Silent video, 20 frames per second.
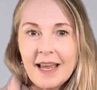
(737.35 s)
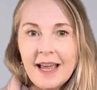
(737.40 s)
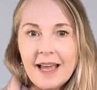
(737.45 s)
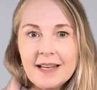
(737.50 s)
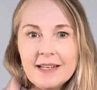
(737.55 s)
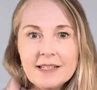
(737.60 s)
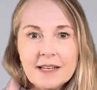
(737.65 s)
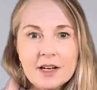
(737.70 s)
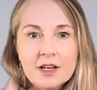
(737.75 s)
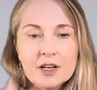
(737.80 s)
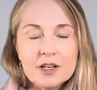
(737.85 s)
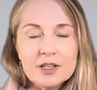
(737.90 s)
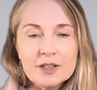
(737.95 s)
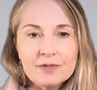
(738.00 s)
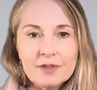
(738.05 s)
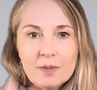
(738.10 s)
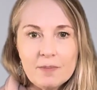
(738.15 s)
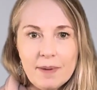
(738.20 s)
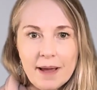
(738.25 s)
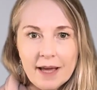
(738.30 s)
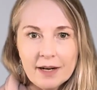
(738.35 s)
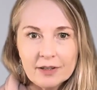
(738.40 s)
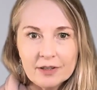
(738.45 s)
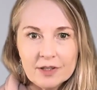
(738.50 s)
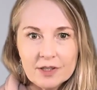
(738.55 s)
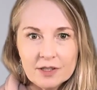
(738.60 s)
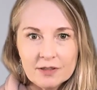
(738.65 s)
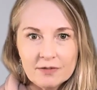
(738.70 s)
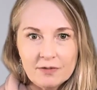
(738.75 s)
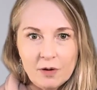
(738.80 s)
and done our different
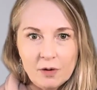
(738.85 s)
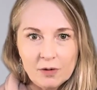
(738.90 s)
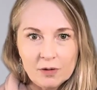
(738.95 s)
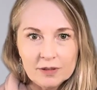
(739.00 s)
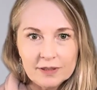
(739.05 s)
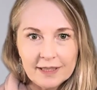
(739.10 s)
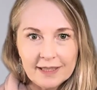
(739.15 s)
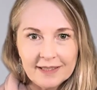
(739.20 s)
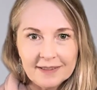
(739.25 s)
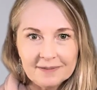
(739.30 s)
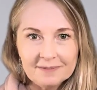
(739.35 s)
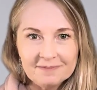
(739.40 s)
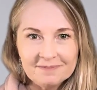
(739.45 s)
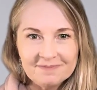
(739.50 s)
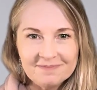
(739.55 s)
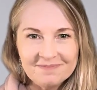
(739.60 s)
patterns of holding,